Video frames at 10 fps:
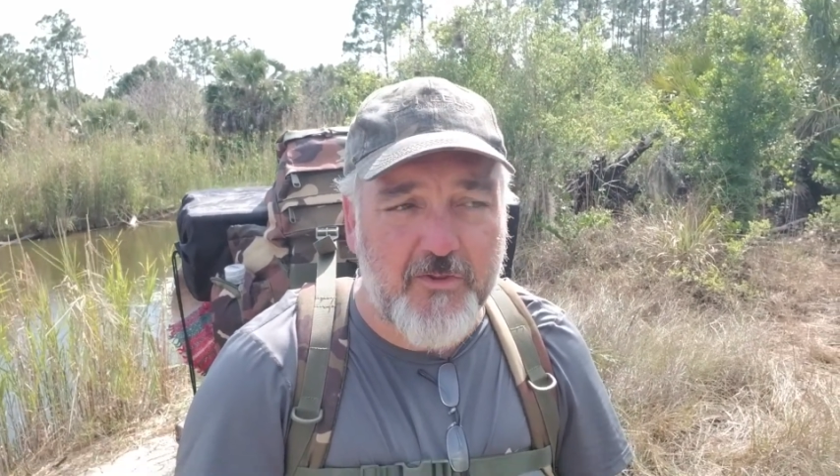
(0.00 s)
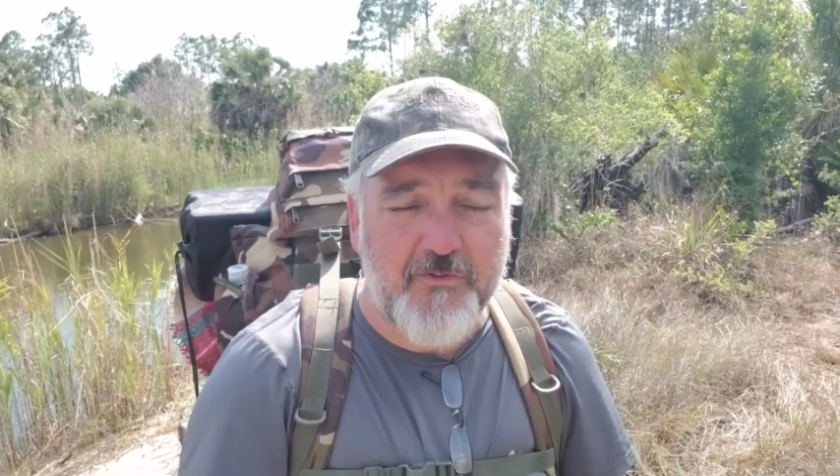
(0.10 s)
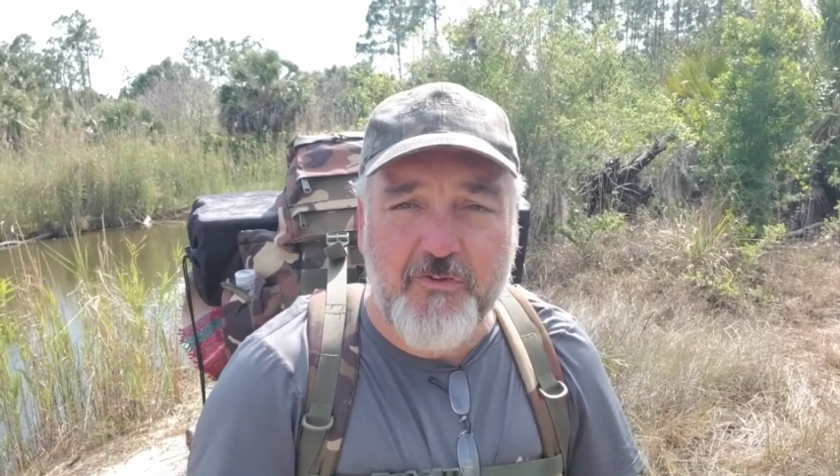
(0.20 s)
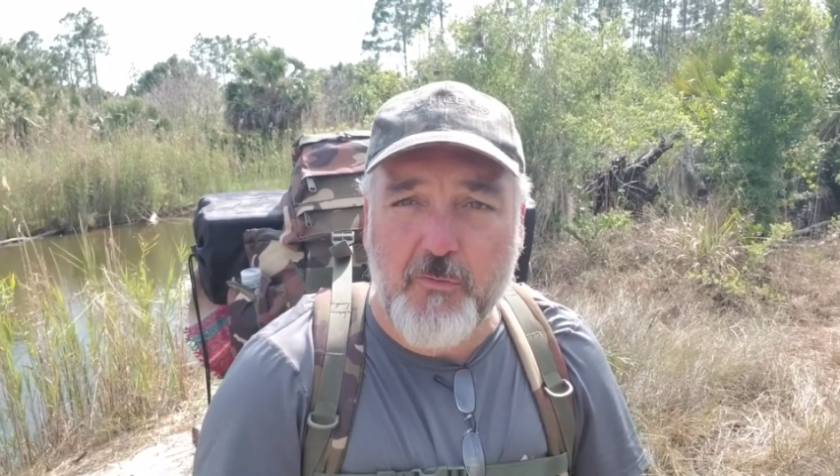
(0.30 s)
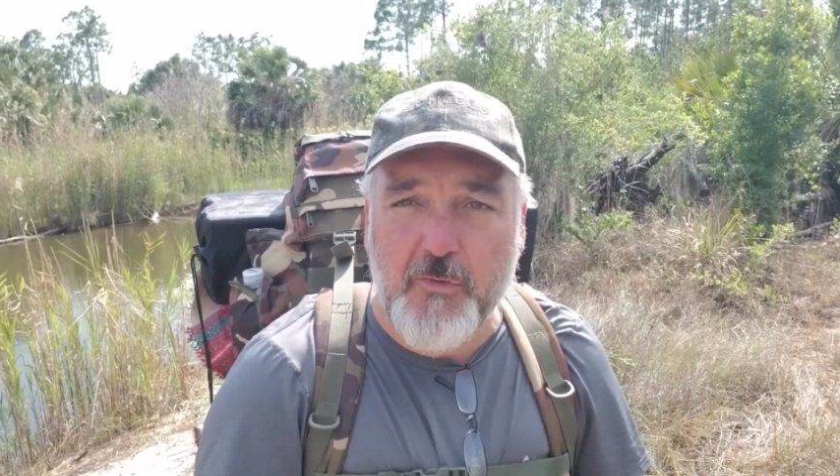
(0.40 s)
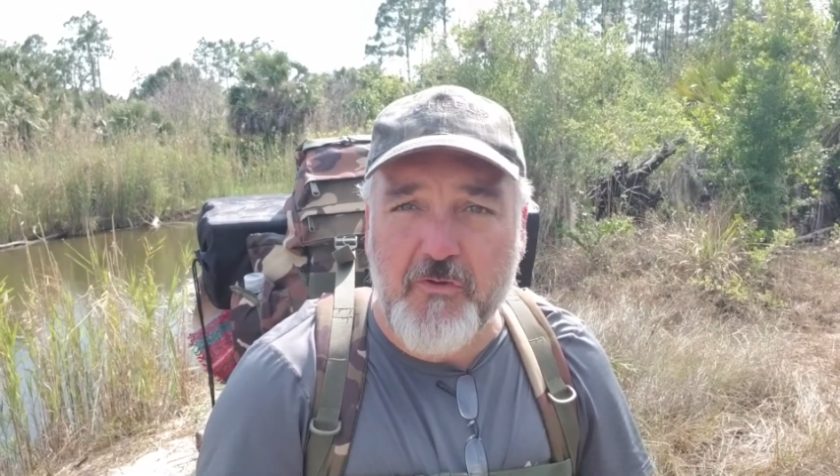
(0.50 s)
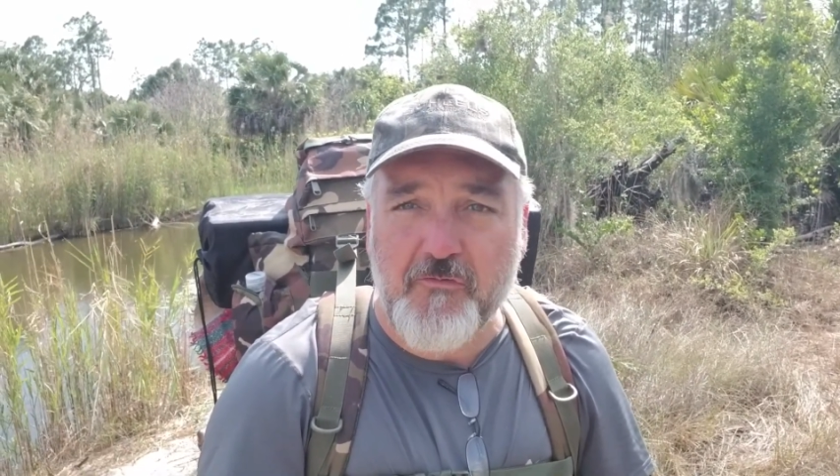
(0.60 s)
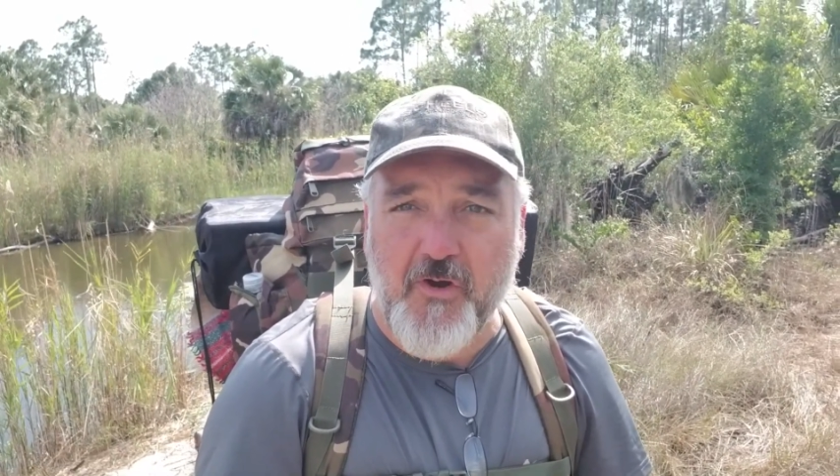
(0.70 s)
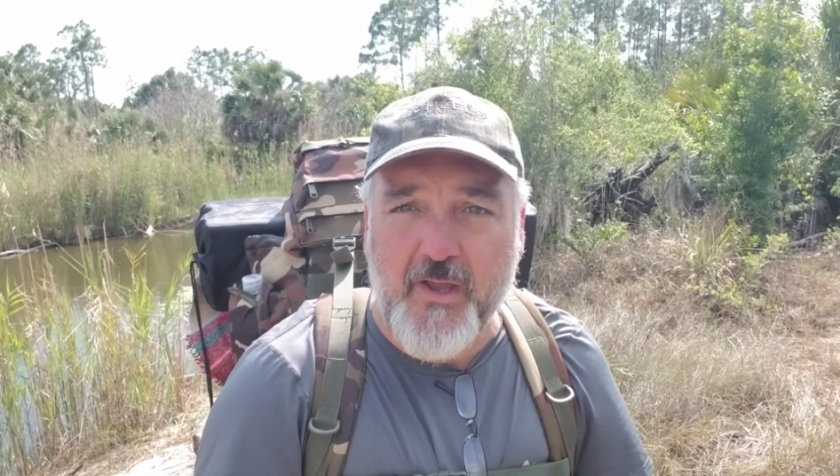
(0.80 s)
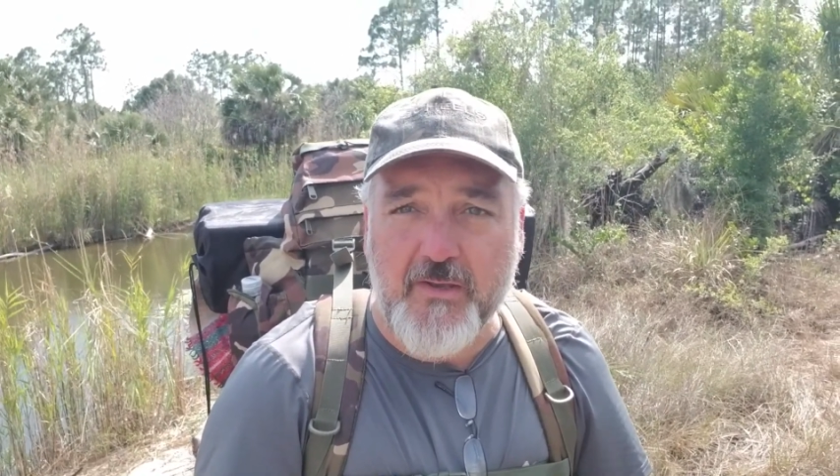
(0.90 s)
and see what we can
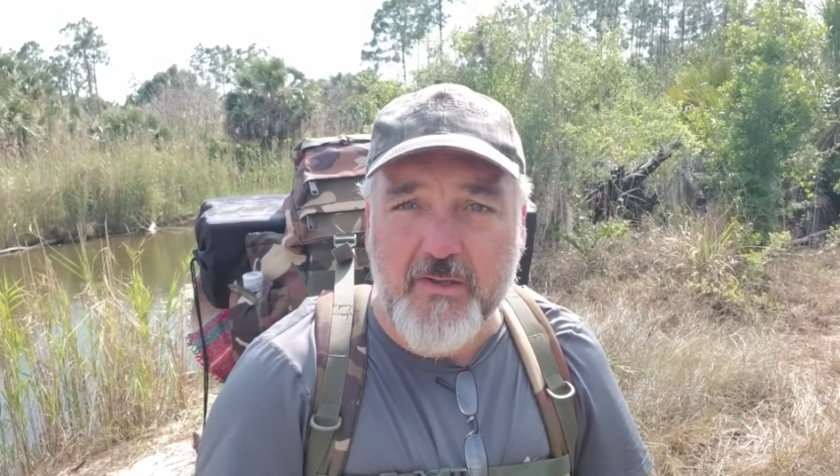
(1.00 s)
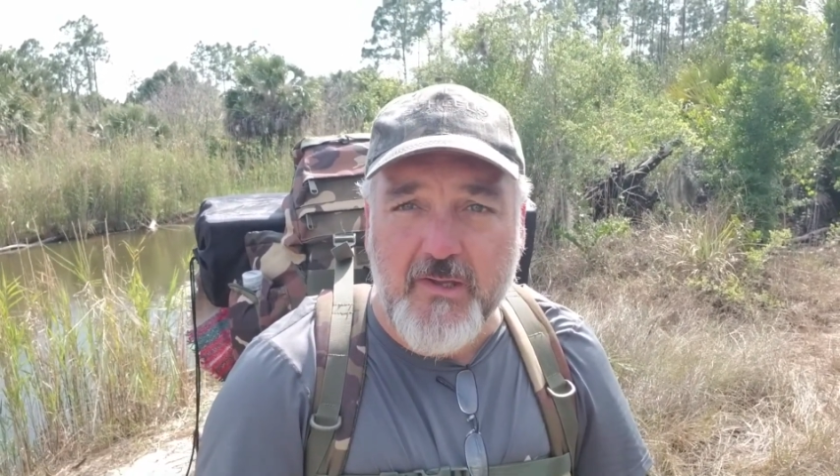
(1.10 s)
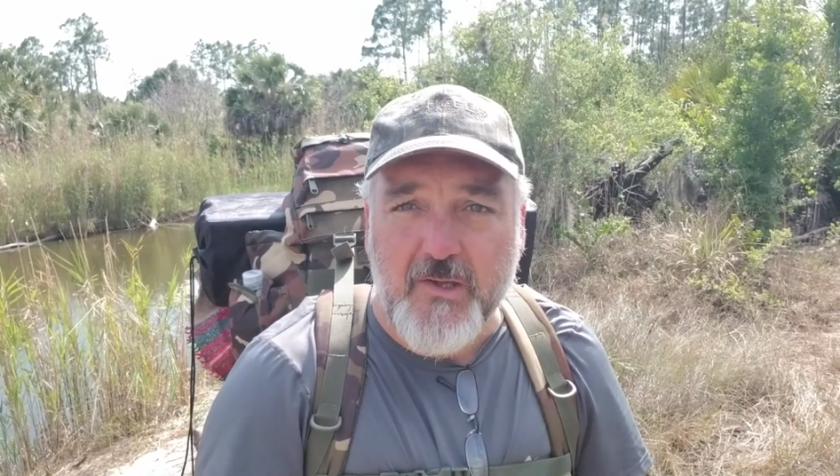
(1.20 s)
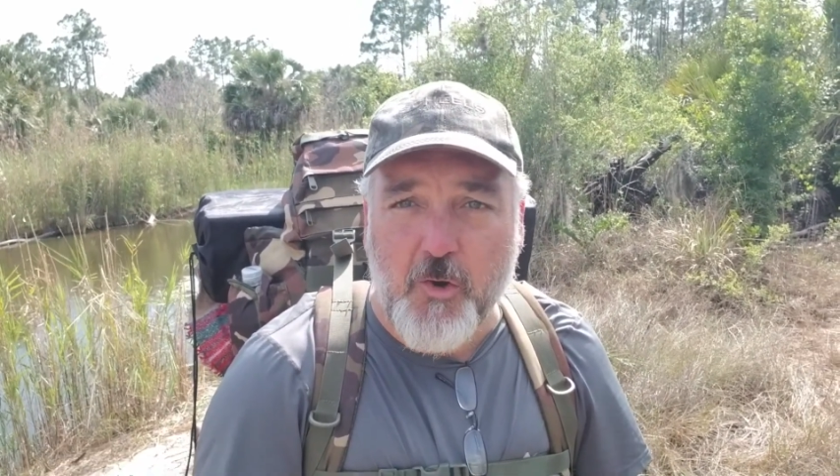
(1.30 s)
find.